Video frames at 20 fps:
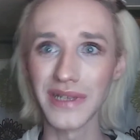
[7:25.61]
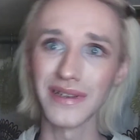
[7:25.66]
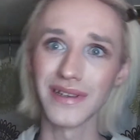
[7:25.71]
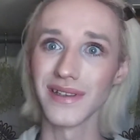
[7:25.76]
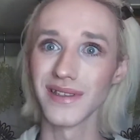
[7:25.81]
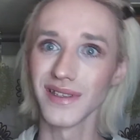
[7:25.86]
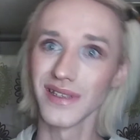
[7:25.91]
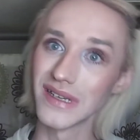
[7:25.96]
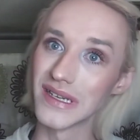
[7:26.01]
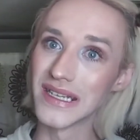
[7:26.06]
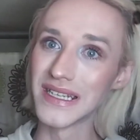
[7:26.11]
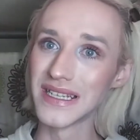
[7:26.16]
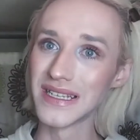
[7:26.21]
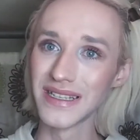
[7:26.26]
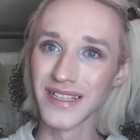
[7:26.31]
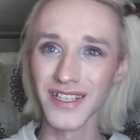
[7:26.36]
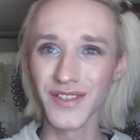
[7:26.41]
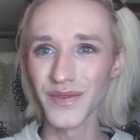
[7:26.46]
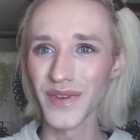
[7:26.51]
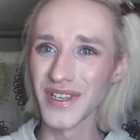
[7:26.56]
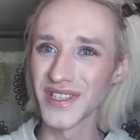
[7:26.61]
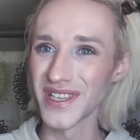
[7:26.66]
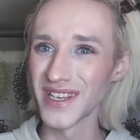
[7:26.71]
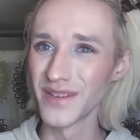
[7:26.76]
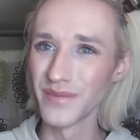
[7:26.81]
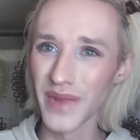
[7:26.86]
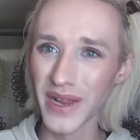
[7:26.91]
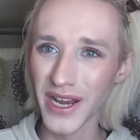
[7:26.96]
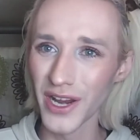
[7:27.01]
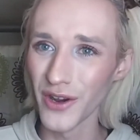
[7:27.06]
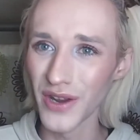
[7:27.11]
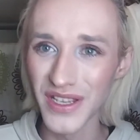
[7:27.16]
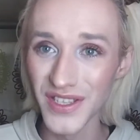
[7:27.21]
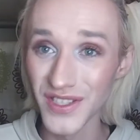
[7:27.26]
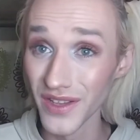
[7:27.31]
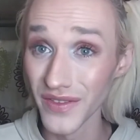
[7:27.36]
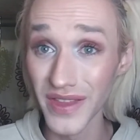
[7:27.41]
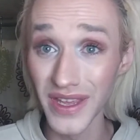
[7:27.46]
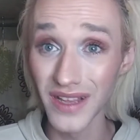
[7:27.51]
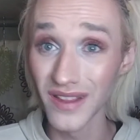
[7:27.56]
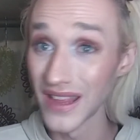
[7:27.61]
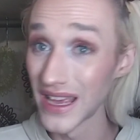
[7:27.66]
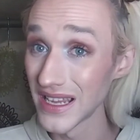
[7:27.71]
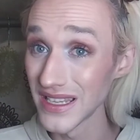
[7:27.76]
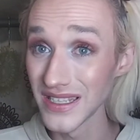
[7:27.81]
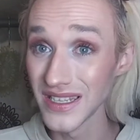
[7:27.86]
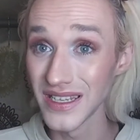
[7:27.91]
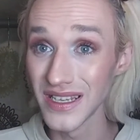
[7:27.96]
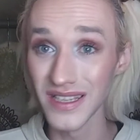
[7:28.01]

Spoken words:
Because, let's face it, in my area, it's not that classy.